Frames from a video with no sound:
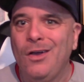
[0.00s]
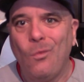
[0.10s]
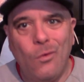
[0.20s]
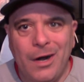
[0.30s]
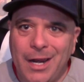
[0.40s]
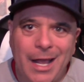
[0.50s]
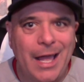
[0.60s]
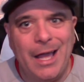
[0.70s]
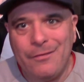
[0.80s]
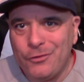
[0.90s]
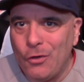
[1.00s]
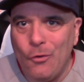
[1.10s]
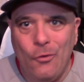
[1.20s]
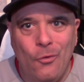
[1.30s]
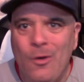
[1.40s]
1.5,
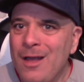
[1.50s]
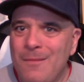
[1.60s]
2,